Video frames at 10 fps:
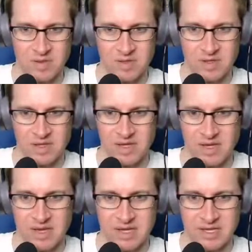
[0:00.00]
Yeah,
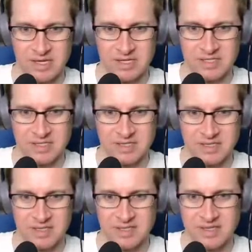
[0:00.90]
I like it.
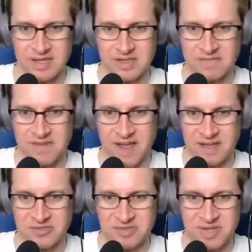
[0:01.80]
You got the
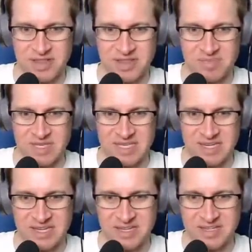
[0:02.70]
factory at the
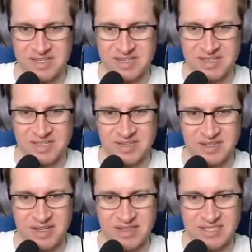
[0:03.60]
beginning. You
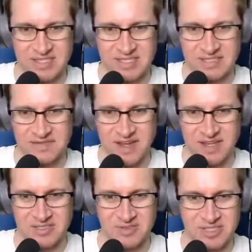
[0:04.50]
got this nice
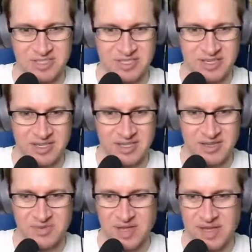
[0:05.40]
factory.
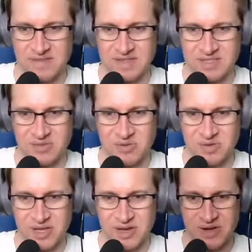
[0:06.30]
We have this
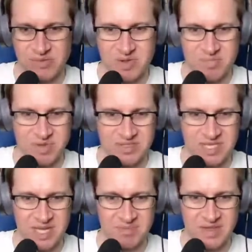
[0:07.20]
whole area we
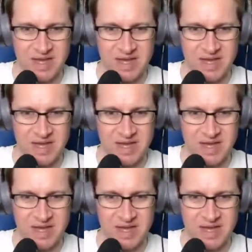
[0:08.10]
built up, the